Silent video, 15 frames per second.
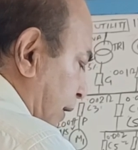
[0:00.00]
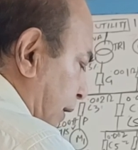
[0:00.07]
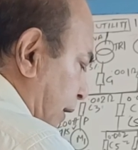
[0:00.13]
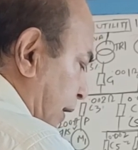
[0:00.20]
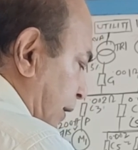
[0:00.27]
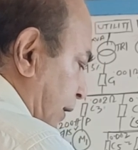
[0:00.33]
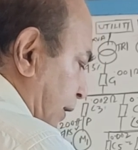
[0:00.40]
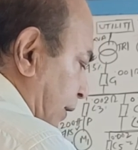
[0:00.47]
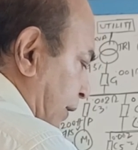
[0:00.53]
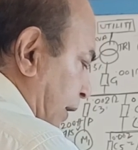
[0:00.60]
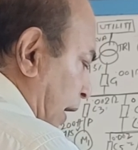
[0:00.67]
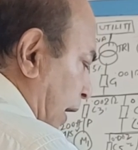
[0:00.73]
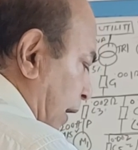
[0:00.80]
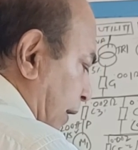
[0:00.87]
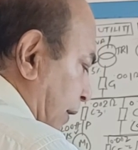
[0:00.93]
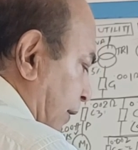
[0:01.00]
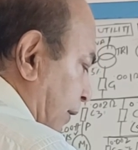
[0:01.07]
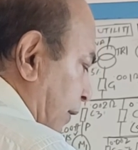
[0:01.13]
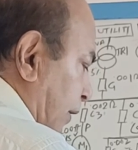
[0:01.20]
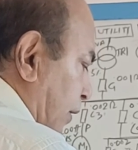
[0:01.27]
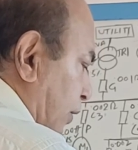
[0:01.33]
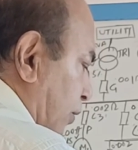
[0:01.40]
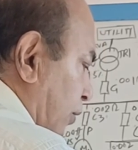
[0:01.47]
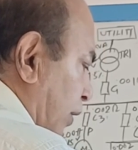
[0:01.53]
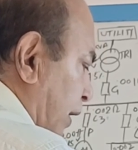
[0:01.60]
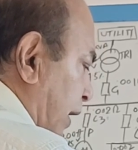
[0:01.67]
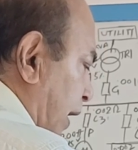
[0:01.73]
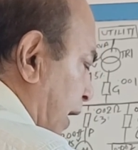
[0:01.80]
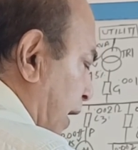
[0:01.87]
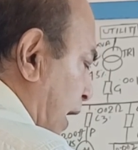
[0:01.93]
rated. So
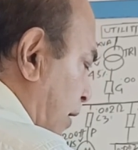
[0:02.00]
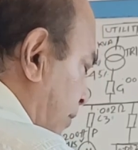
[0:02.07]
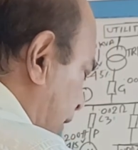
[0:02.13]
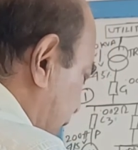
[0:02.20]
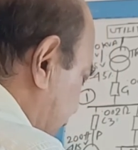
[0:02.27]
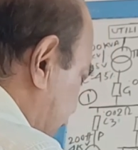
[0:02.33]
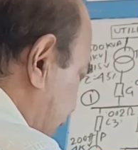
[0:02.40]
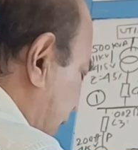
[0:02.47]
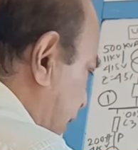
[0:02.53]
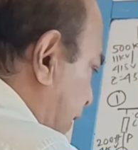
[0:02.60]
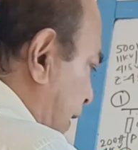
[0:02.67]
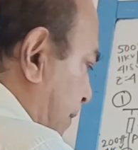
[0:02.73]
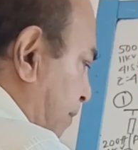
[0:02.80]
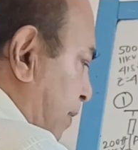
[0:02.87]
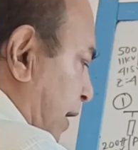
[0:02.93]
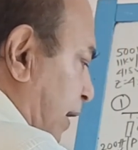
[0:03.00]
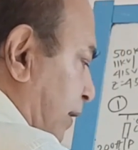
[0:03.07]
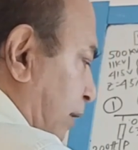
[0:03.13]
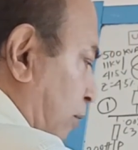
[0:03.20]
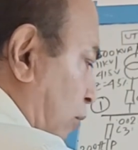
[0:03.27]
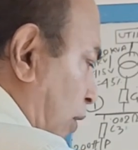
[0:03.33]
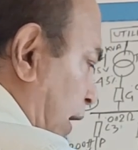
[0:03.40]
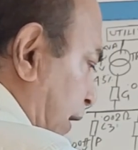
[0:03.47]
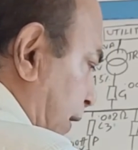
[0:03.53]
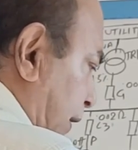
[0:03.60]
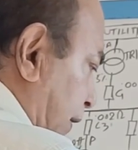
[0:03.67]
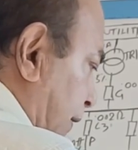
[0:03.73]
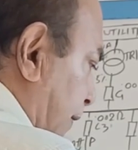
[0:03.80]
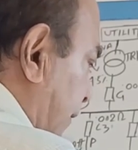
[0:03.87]
here how much? MVA is a 1,